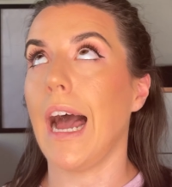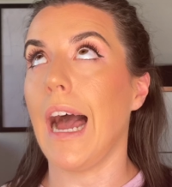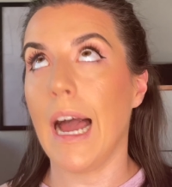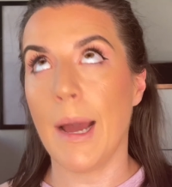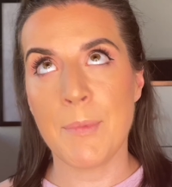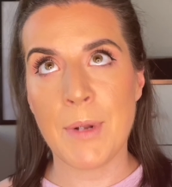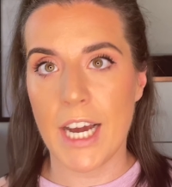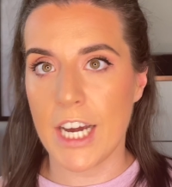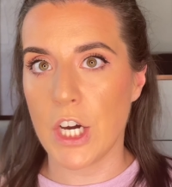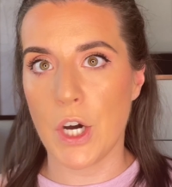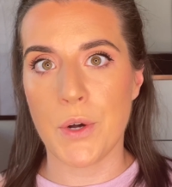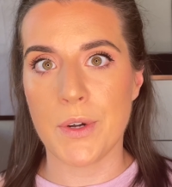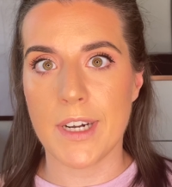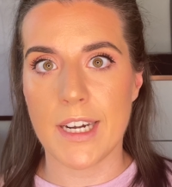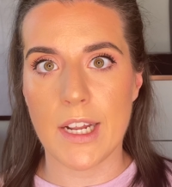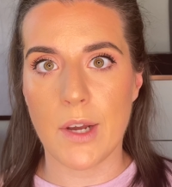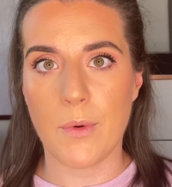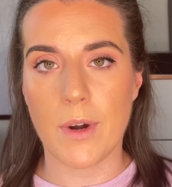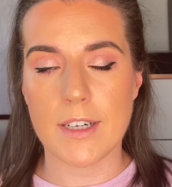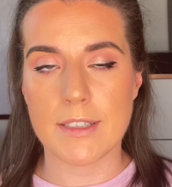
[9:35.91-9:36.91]
I'm not going
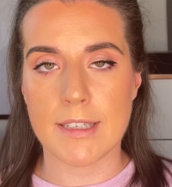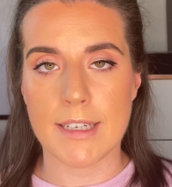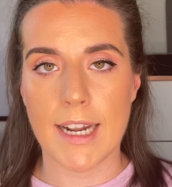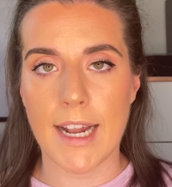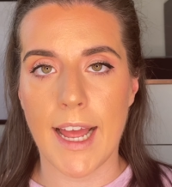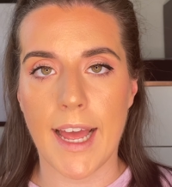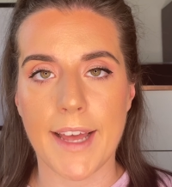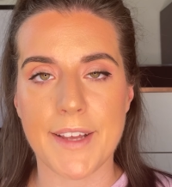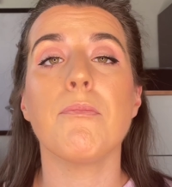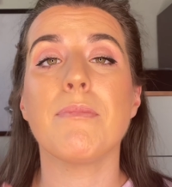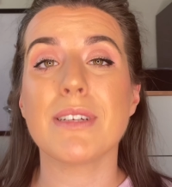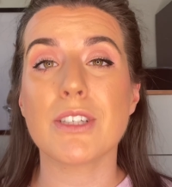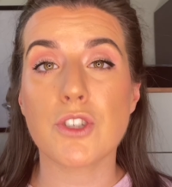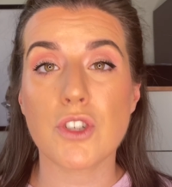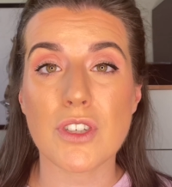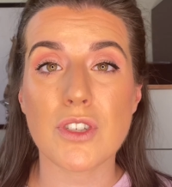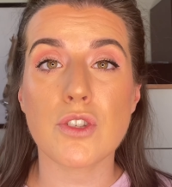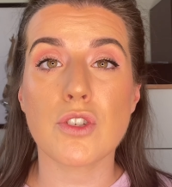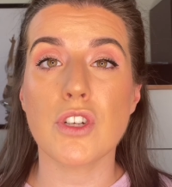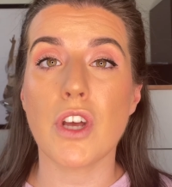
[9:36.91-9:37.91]
anywhere today. But
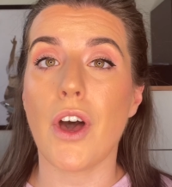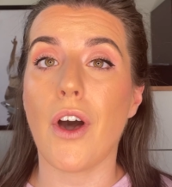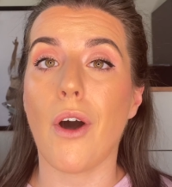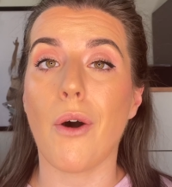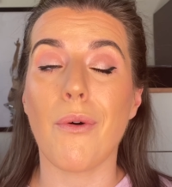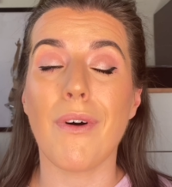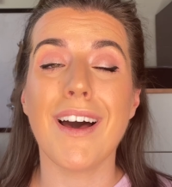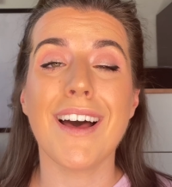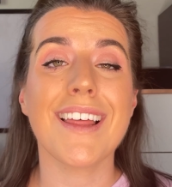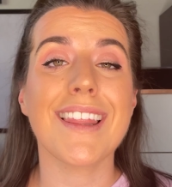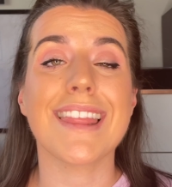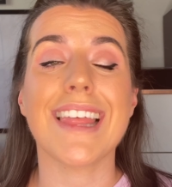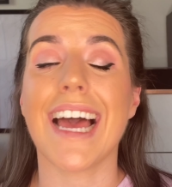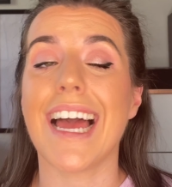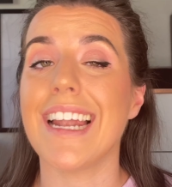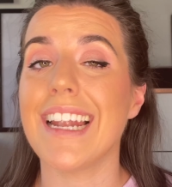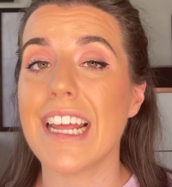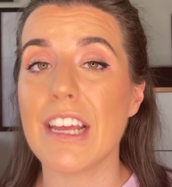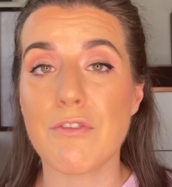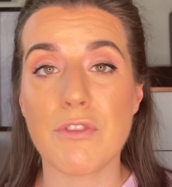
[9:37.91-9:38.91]
just know
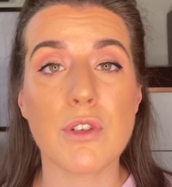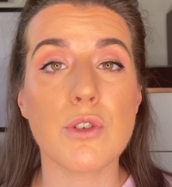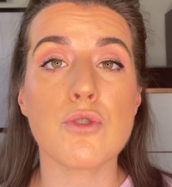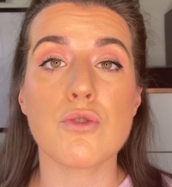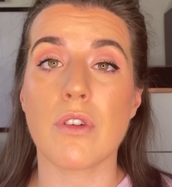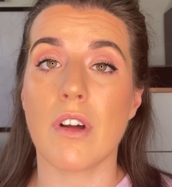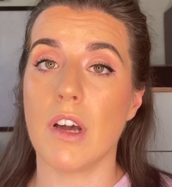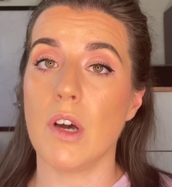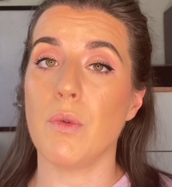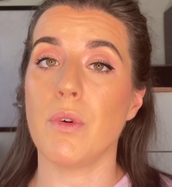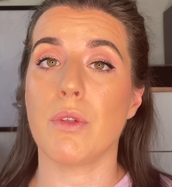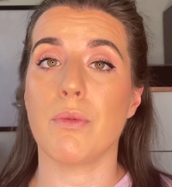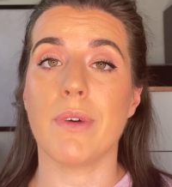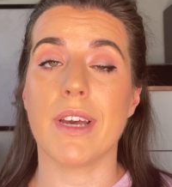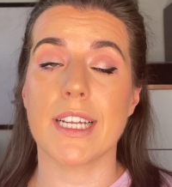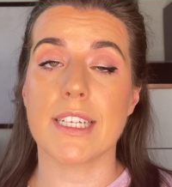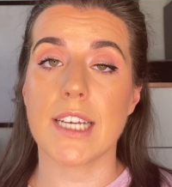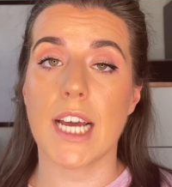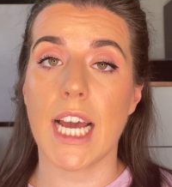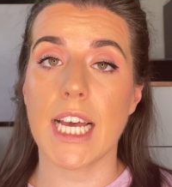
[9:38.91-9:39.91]
that if you struggle with
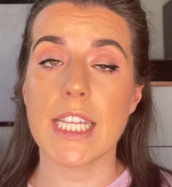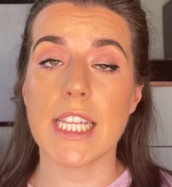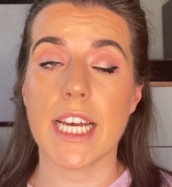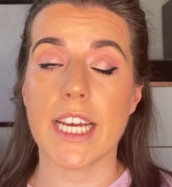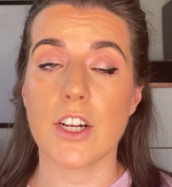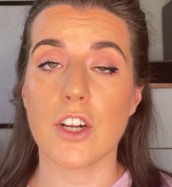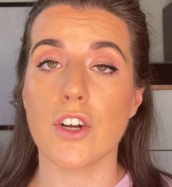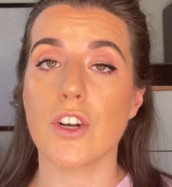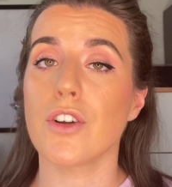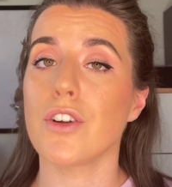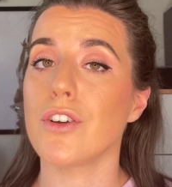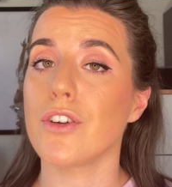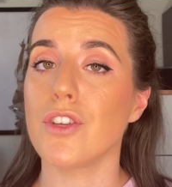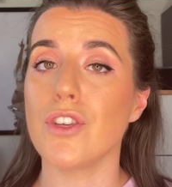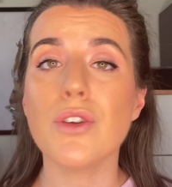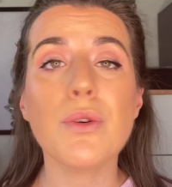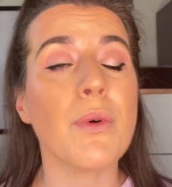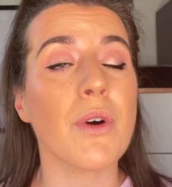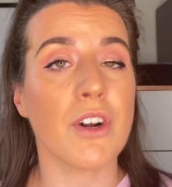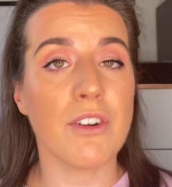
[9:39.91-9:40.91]
winged eyeliner,
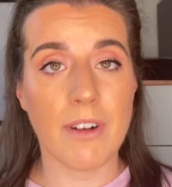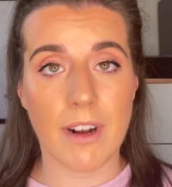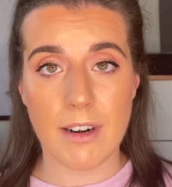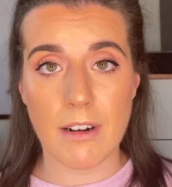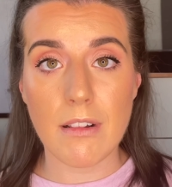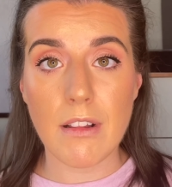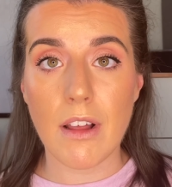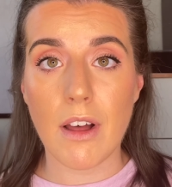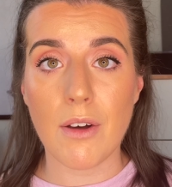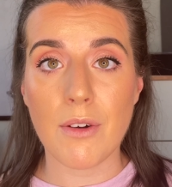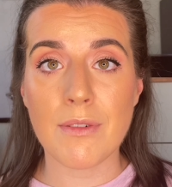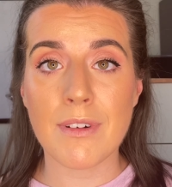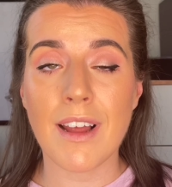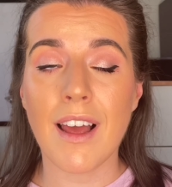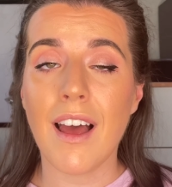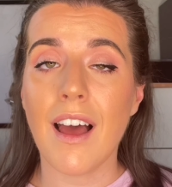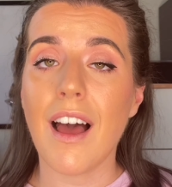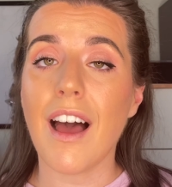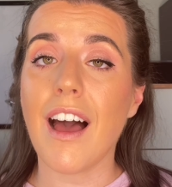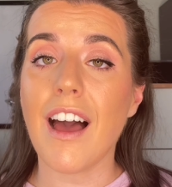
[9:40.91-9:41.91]
you are not
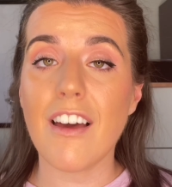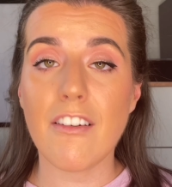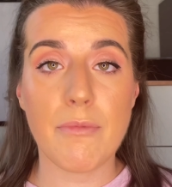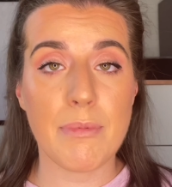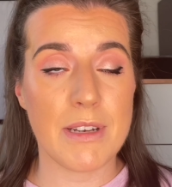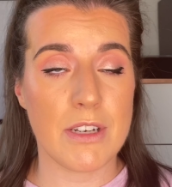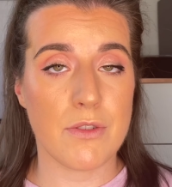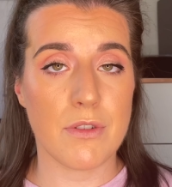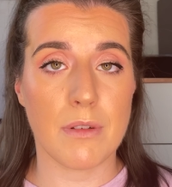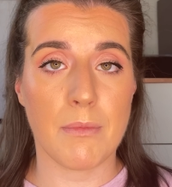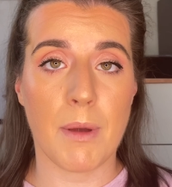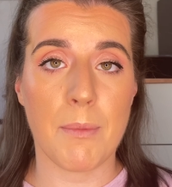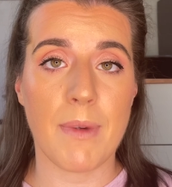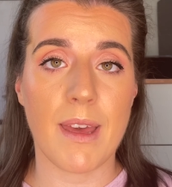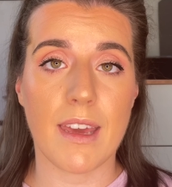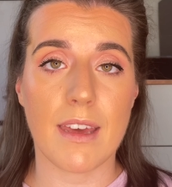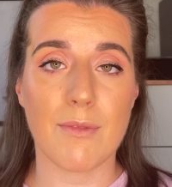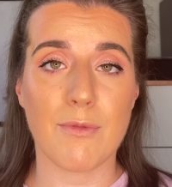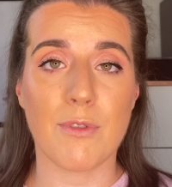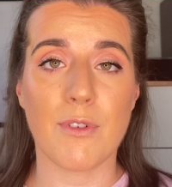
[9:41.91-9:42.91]
alone. I've been doing my
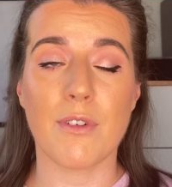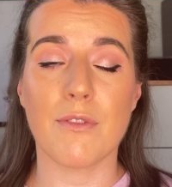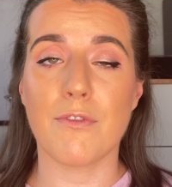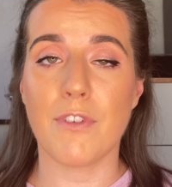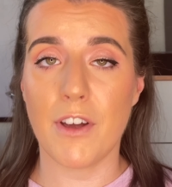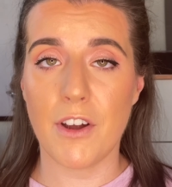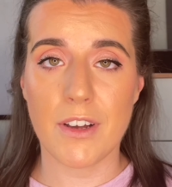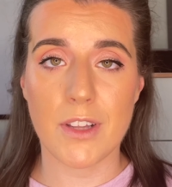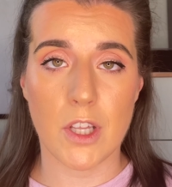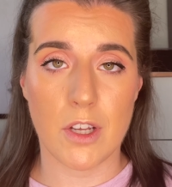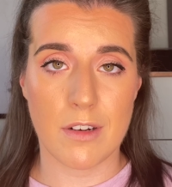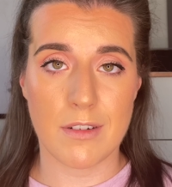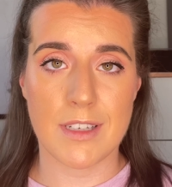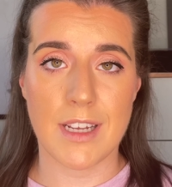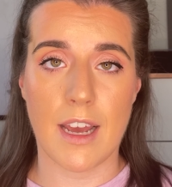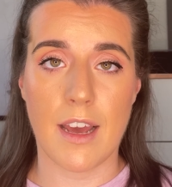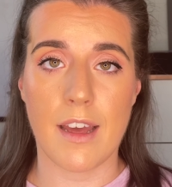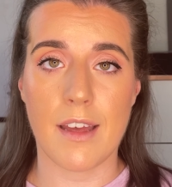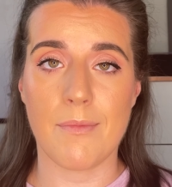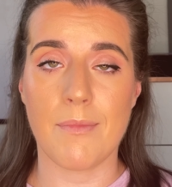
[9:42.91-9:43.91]
makeup for a very long
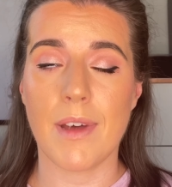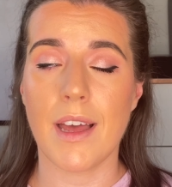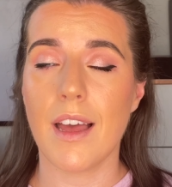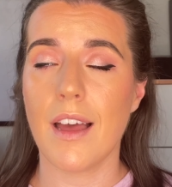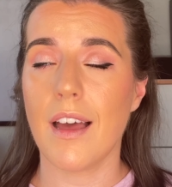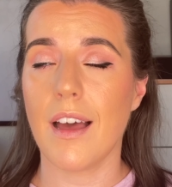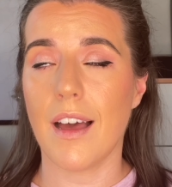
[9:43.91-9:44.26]
time.